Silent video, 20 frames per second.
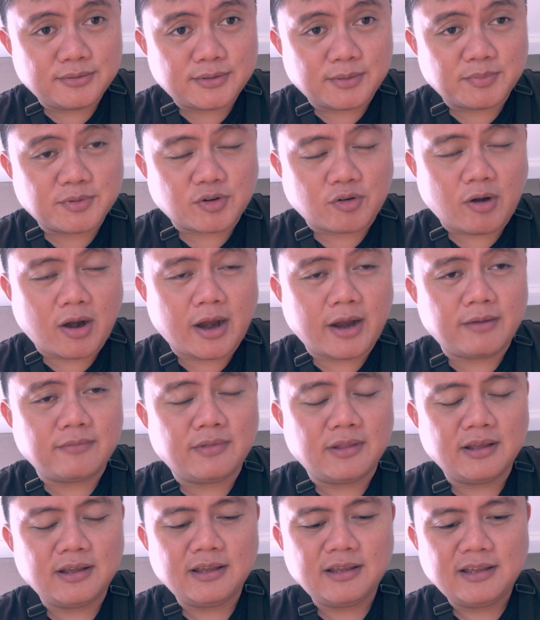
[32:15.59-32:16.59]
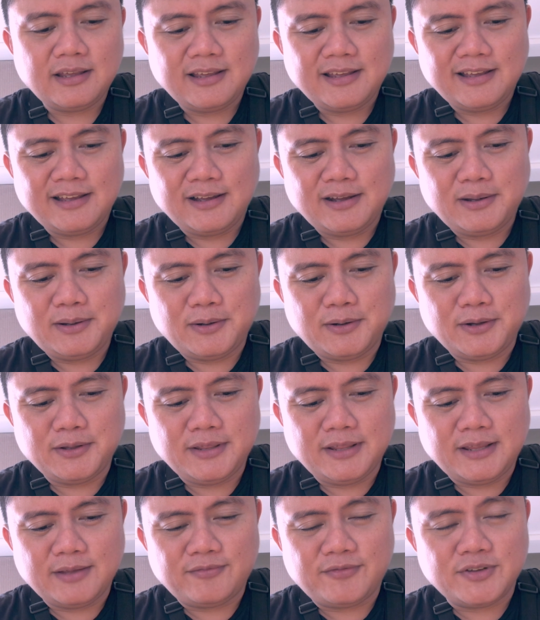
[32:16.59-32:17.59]
subscribe
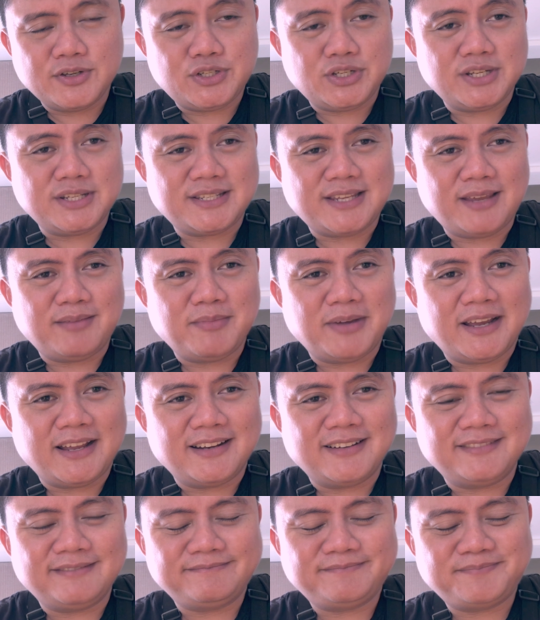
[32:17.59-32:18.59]
on the Fishing Seaman.